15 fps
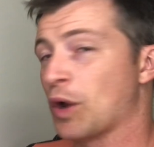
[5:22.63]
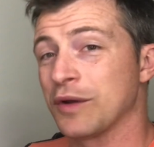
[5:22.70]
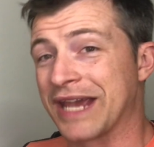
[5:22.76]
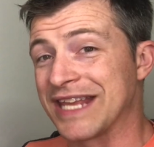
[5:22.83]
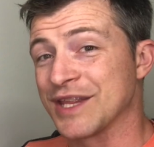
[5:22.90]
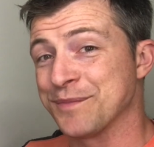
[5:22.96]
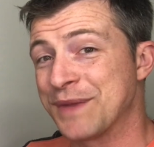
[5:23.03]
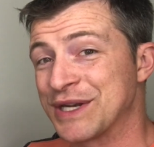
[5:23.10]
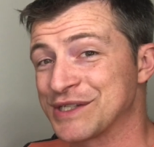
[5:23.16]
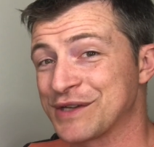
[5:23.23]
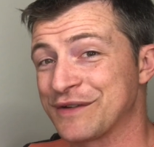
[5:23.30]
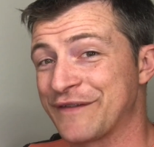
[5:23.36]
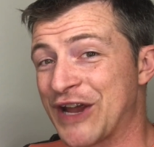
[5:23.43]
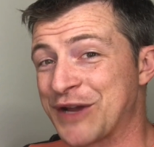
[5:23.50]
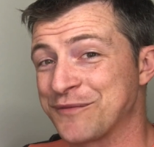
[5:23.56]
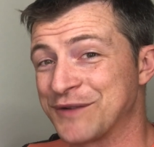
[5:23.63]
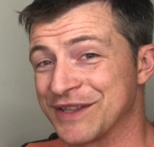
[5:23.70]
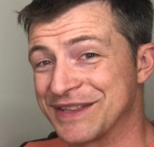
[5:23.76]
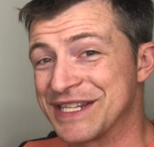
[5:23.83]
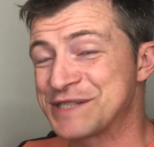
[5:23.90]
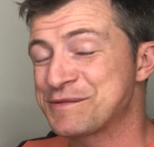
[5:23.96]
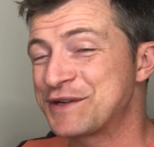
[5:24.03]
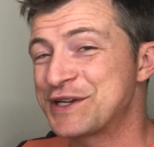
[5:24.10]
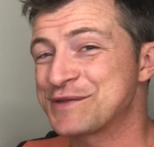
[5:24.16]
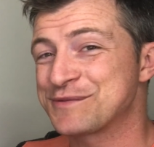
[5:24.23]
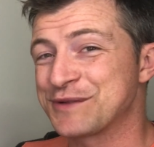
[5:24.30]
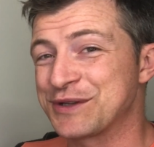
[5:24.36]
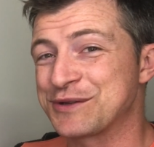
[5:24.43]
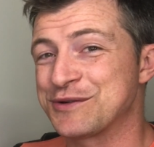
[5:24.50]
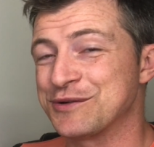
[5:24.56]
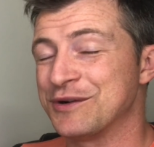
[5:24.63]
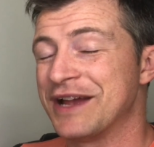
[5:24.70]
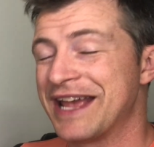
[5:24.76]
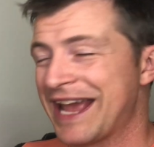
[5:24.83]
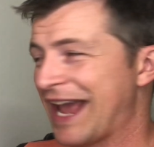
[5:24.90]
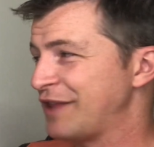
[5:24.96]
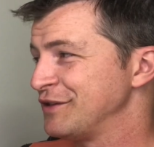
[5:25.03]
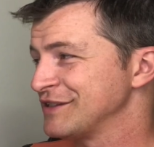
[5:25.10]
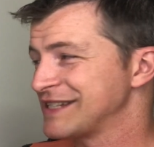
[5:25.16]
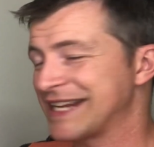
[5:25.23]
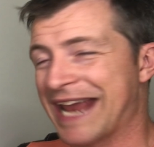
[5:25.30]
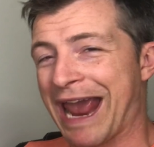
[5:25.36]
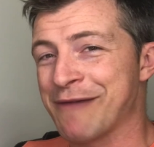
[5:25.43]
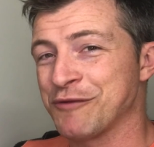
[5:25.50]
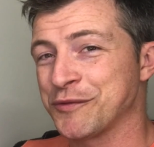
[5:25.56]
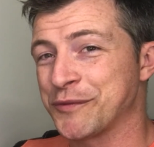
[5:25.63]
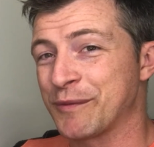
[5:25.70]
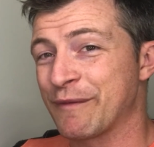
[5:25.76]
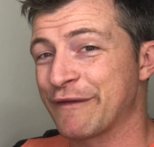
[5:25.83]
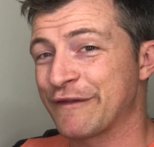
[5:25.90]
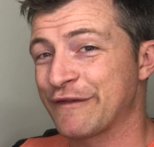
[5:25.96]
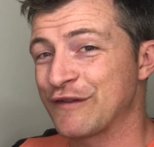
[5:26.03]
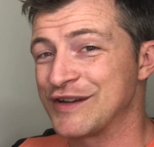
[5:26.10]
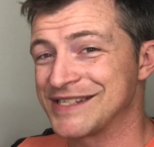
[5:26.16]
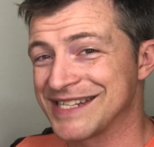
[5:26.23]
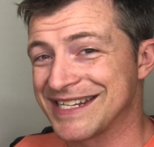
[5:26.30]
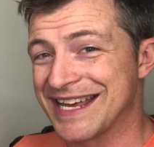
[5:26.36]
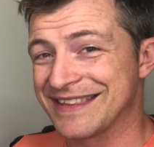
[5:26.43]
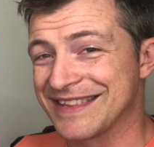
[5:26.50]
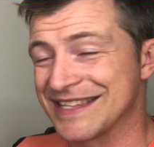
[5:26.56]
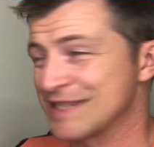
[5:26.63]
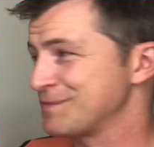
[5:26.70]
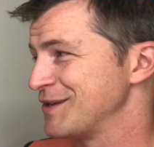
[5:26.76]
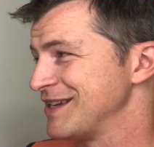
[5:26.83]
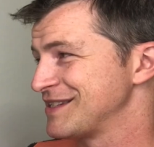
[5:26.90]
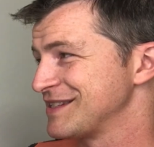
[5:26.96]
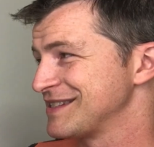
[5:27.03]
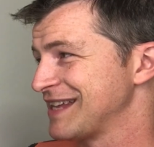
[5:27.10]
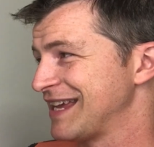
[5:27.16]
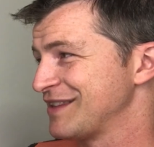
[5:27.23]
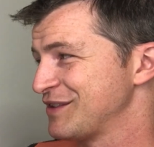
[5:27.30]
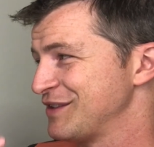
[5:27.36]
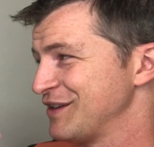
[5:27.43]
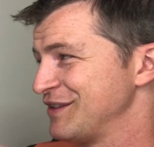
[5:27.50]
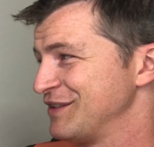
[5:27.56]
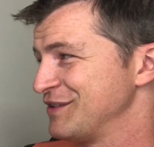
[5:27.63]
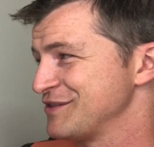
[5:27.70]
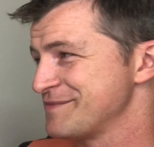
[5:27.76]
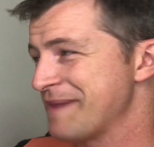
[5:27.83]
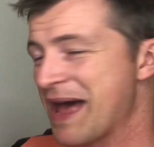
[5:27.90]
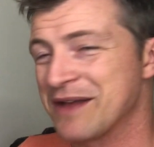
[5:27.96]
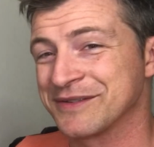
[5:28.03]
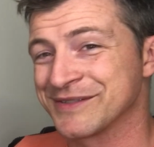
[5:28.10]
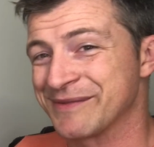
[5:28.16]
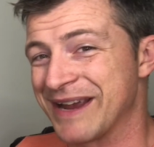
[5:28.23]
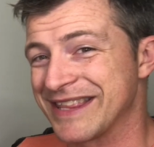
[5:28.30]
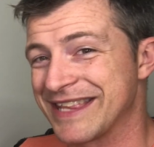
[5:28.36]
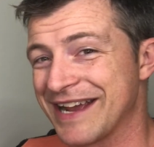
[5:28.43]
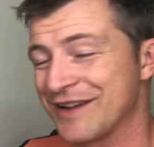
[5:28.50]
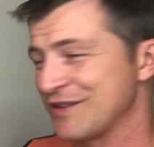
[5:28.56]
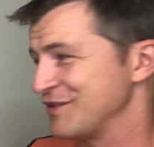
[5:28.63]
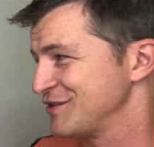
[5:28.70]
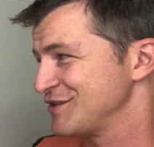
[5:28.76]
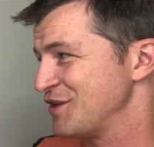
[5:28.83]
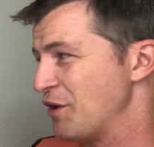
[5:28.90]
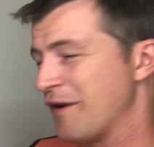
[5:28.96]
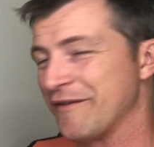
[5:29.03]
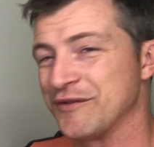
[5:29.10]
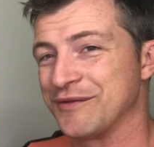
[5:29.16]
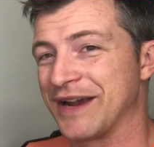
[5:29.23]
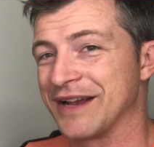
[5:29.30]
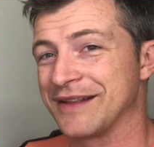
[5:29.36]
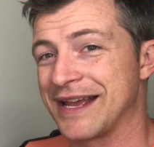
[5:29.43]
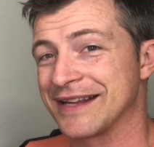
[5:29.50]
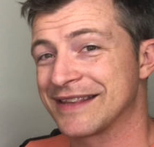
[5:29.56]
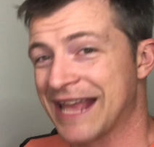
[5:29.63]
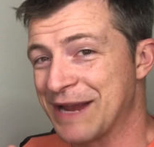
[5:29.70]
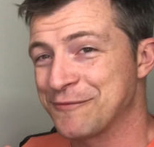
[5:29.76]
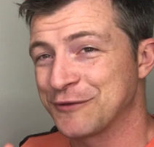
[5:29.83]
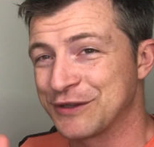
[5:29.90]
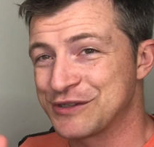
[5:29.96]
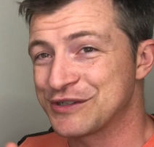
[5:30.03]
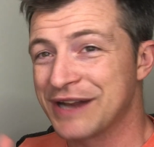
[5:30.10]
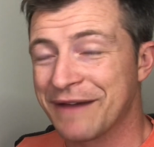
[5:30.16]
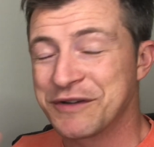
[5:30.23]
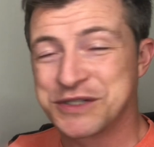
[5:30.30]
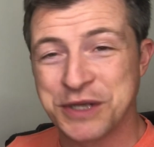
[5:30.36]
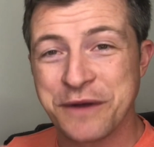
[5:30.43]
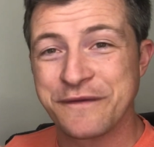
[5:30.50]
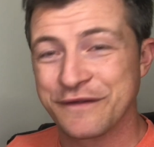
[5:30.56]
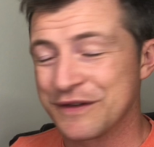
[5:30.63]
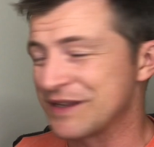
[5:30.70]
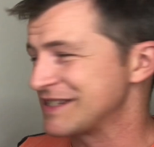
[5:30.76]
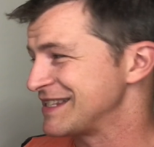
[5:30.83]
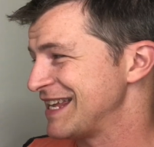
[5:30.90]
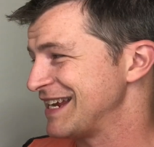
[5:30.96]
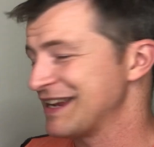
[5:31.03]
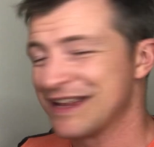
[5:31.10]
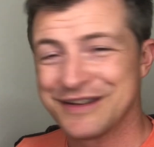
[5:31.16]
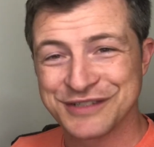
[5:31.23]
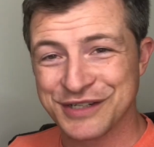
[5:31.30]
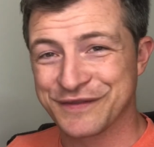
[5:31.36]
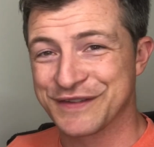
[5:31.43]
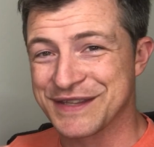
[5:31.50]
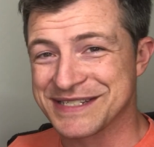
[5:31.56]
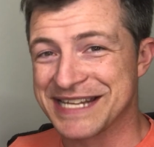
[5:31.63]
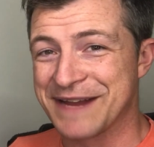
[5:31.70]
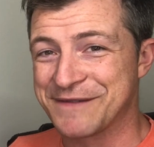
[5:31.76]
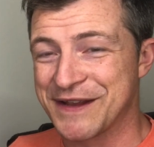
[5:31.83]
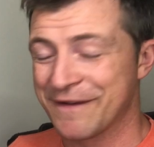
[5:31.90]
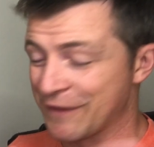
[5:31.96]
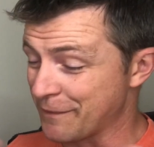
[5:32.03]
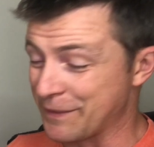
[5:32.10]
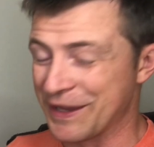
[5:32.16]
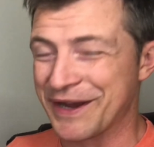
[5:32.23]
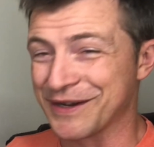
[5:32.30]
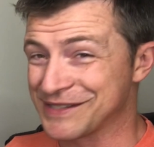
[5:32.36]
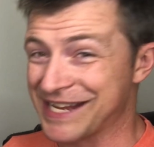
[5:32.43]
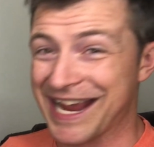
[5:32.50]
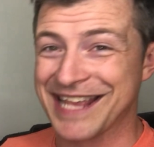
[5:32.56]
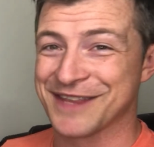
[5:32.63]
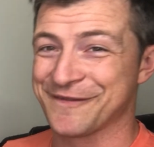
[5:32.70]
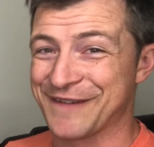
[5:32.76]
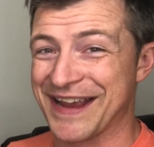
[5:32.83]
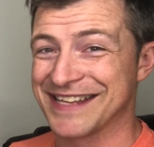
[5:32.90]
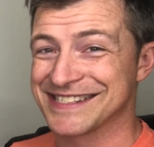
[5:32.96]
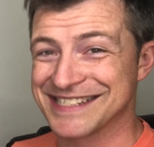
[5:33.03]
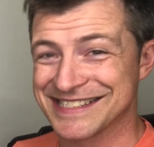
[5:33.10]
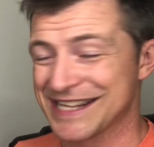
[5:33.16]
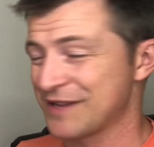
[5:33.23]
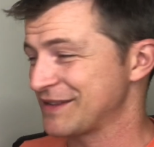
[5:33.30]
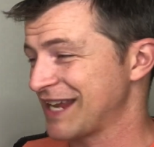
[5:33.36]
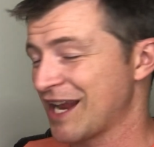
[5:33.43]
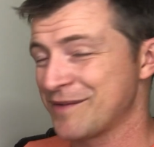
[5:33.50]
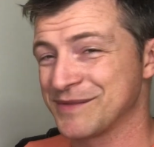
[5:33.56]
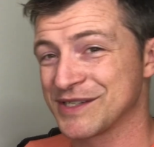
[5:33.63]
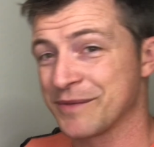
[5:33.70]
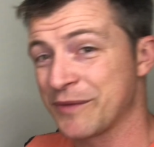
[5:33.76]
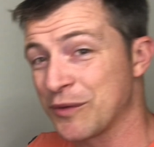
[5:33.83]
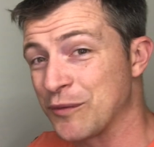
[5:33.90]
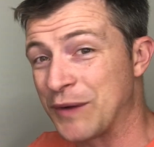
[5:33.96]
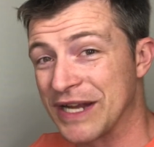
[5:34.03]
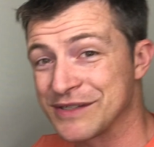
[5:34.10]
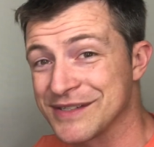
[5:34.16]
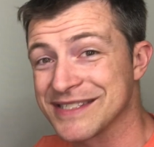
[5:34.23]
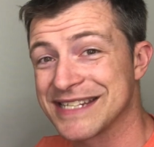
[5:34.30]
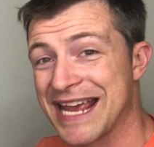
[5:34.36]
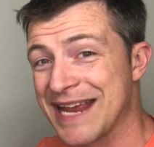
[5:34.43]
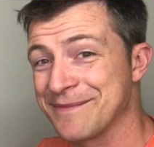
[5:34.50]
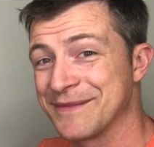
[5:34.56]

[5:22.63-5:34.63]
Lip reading: Okay, the Minnesota Viking one, this one is really cool. It looks like everyone would freeze to death in this place because like there's mountains right there, there's snow everywhere. Like they really should have a dome for this thing just for the safety of the players and the fans because I don't think anybody's gonna be able to watch this game.